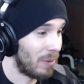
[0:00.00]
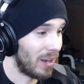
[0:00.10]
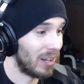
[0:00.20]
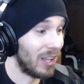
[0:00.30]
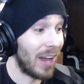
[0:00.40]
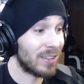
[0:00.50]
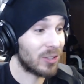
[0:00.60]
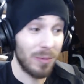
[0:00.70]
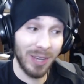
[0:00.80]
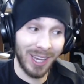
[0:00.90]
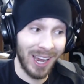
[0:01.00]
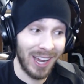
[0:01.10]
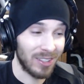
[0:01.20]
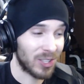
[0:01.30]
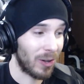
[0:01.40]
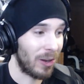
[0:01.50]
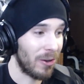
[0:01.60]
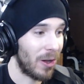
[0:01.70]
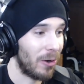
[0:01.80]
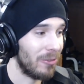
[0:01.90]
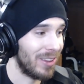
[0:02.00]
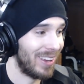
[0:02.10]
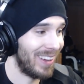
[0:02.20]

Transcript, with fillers: But on live stream, you can't, so I don't know.